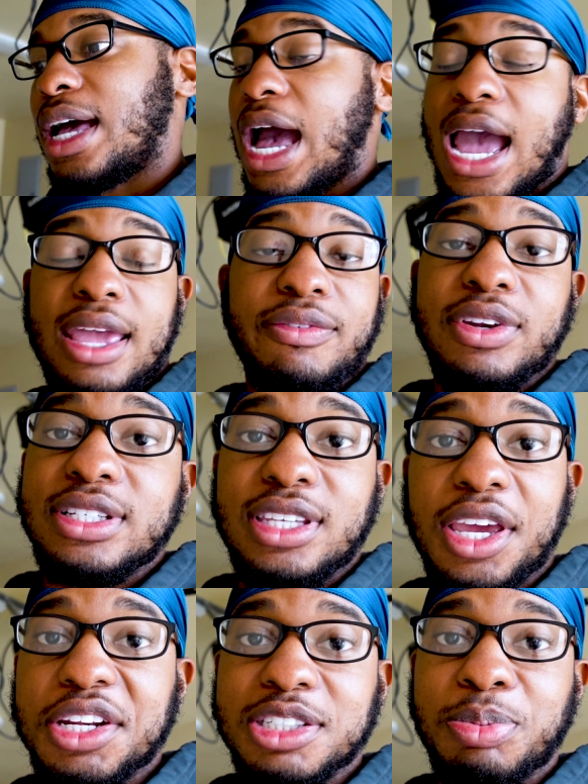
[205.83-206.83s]
I ain't finna
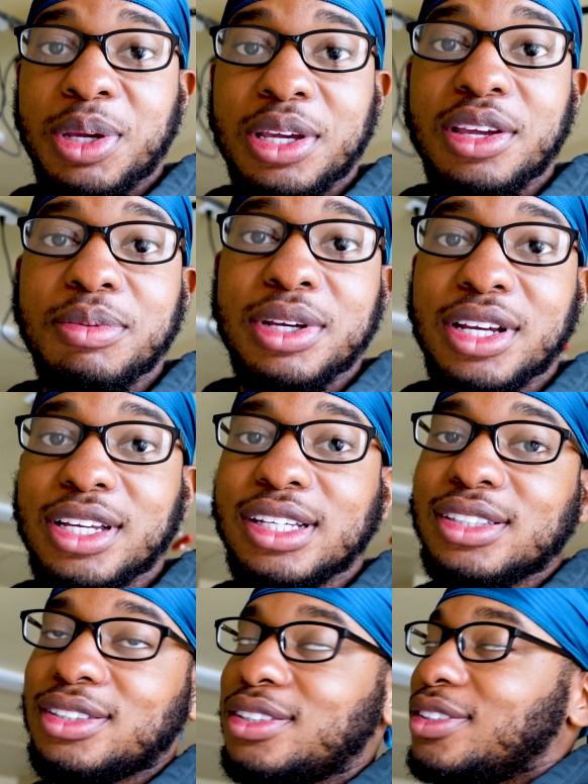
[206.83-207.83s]
take the speed
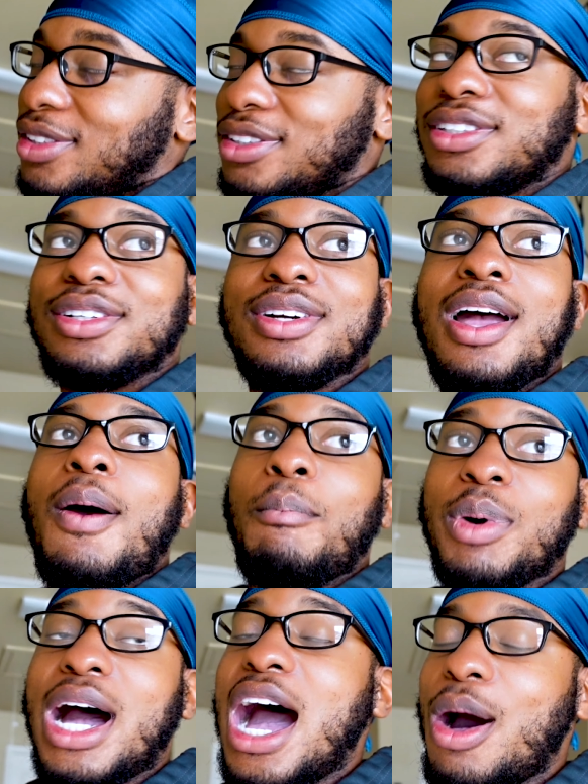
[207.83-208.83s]
because, you know,
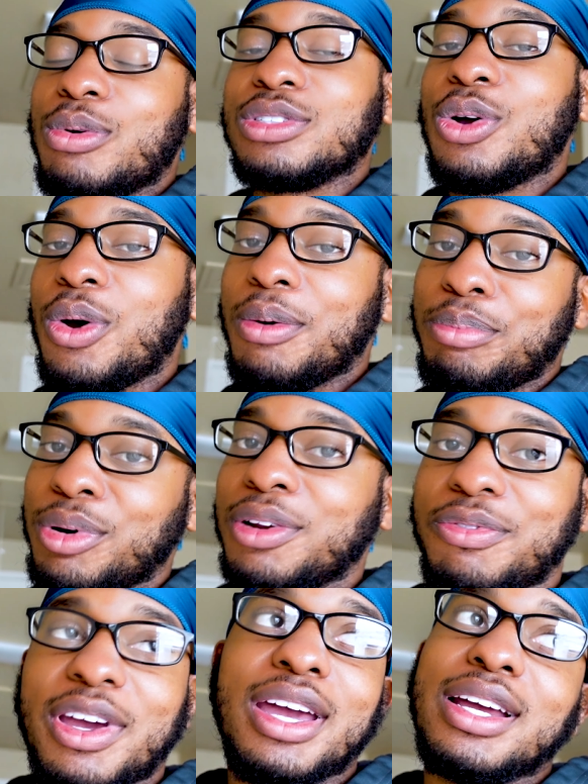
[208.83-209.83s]
but I was going pretty
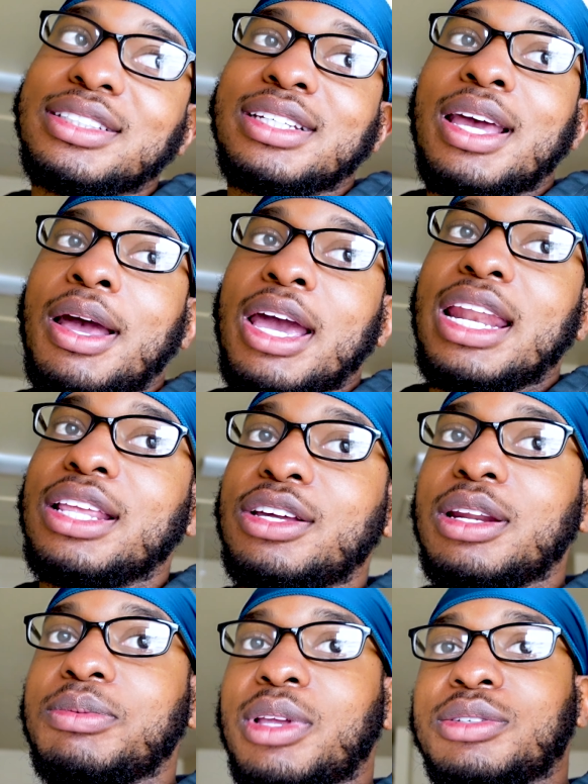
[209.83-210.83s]
fast and I
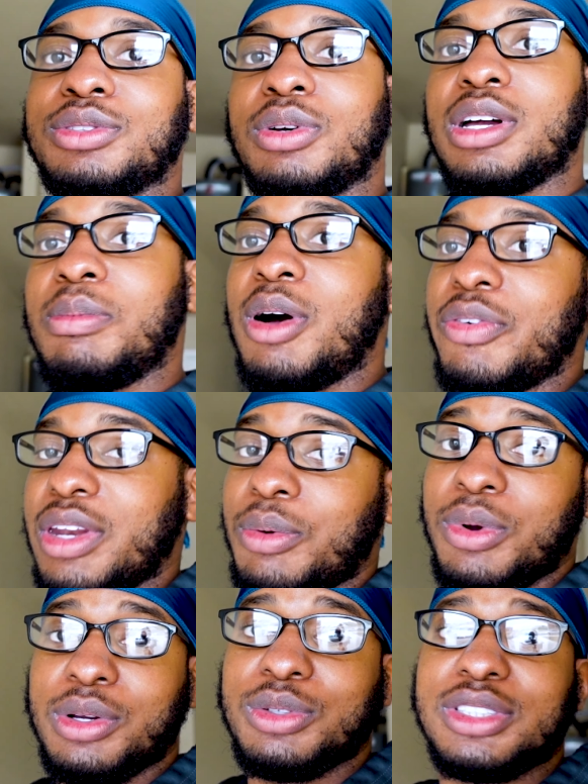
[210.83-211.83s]
thought everything was gonna come off and they
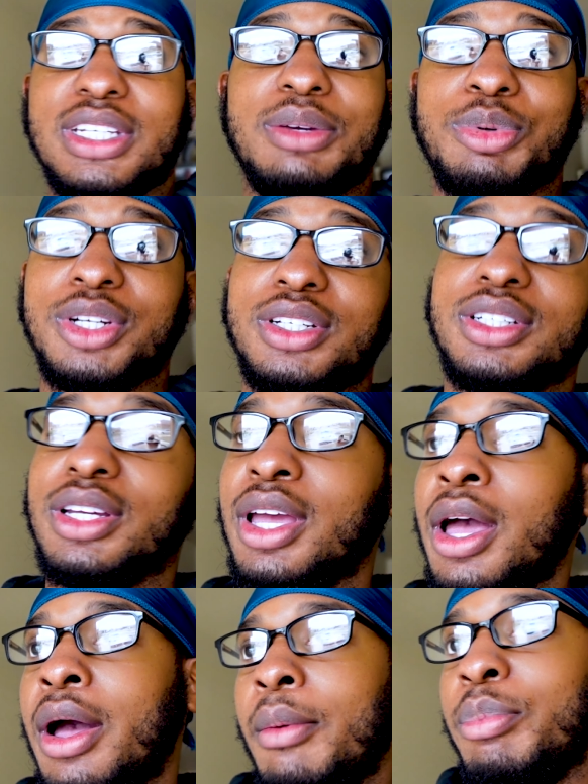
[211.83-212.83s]
weren't gonna stick pretty good.
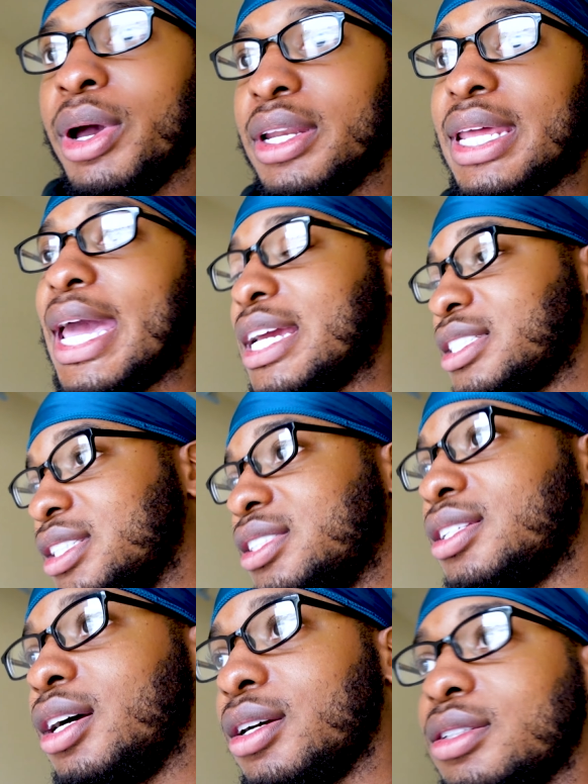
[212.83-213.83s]
But they actually
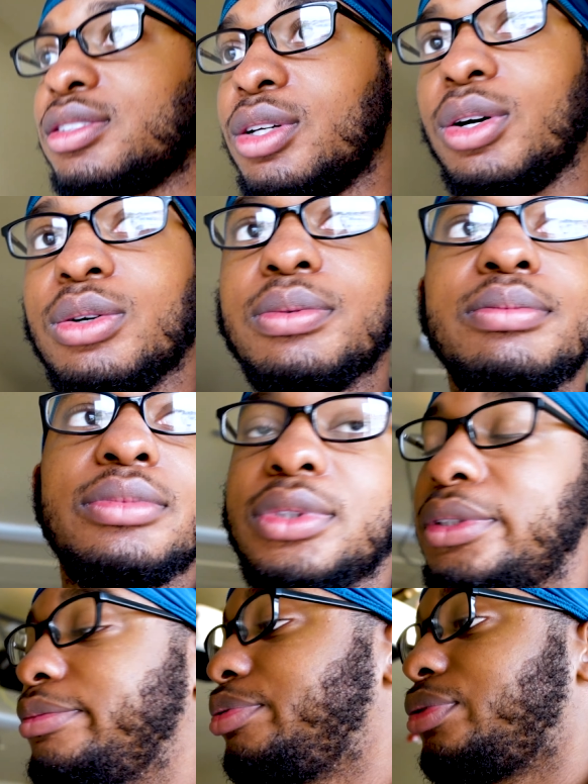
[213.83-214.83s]
stuck, so
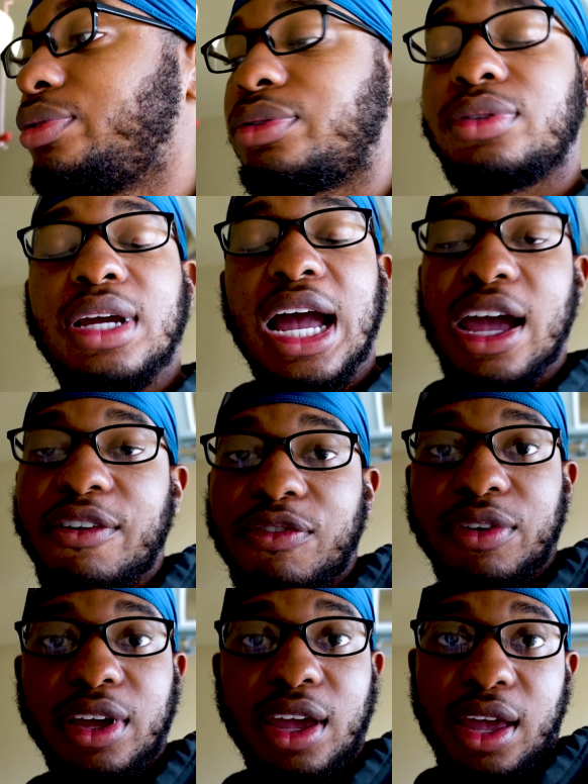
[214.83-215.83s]

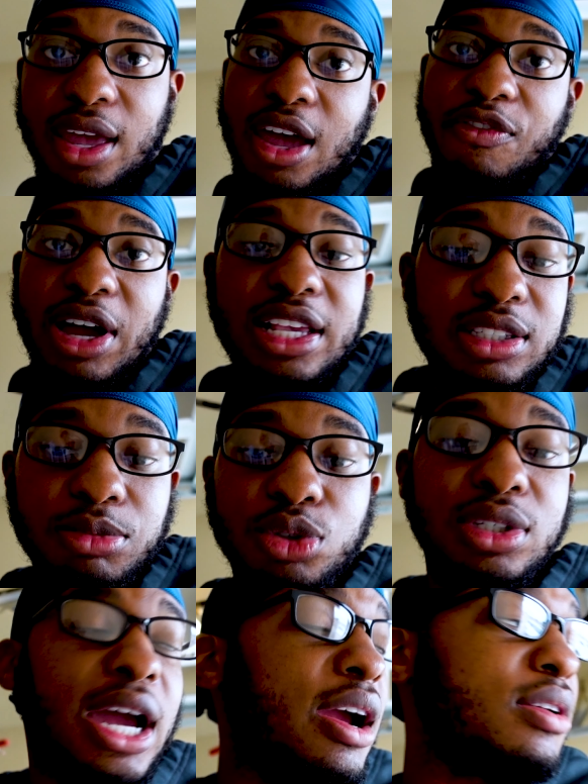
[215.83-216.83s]
if I get some new
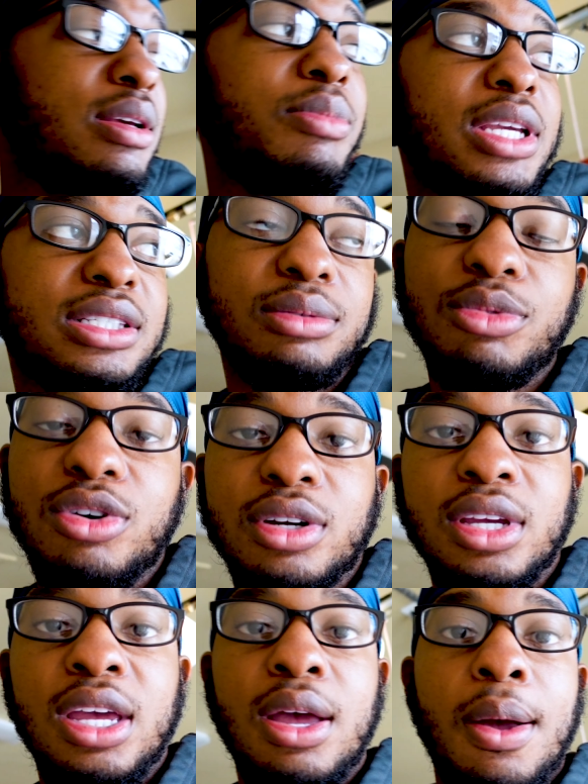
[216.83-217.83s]
tires, I'm gonna get some more.
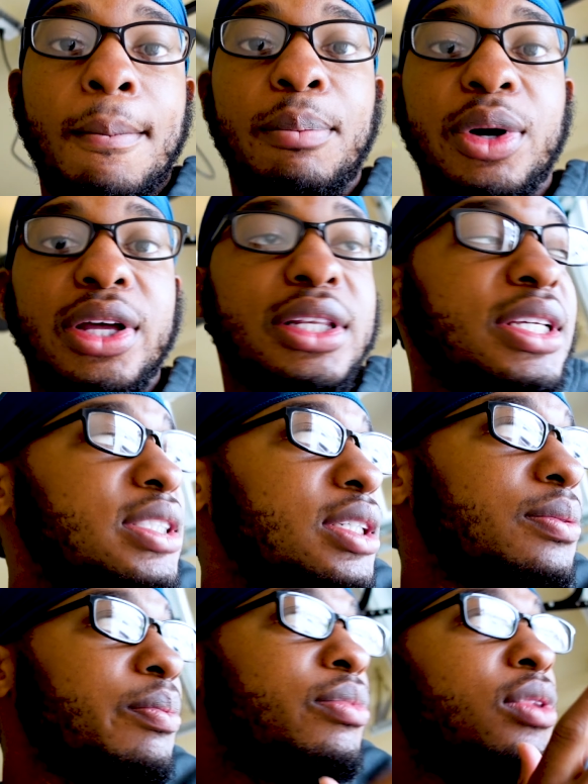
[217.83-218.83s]
But
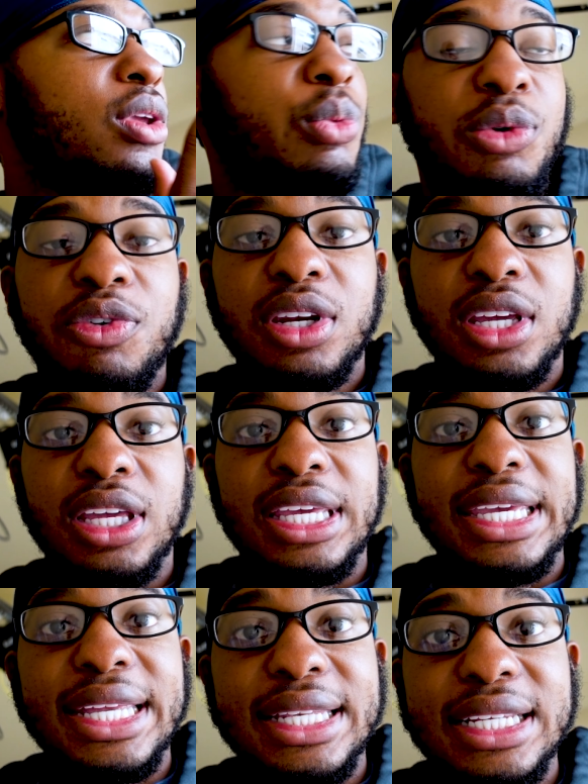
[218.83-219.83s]
listen, we finna
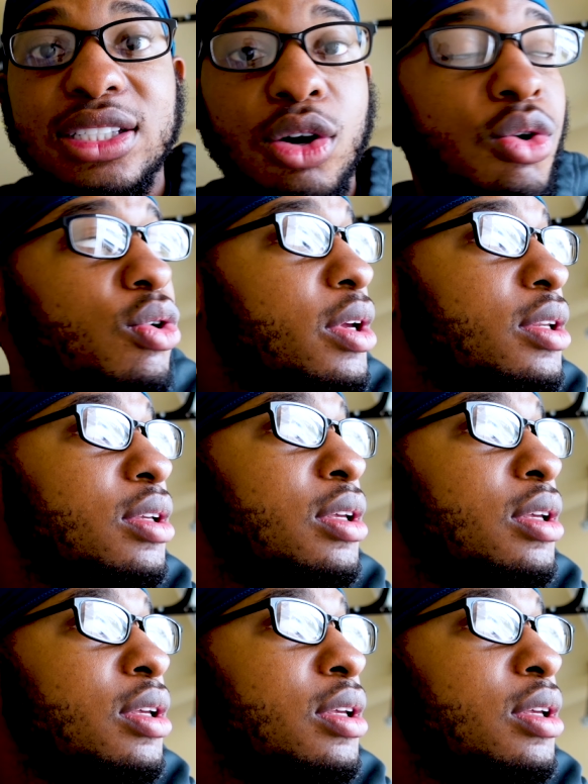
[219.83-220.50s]
get this on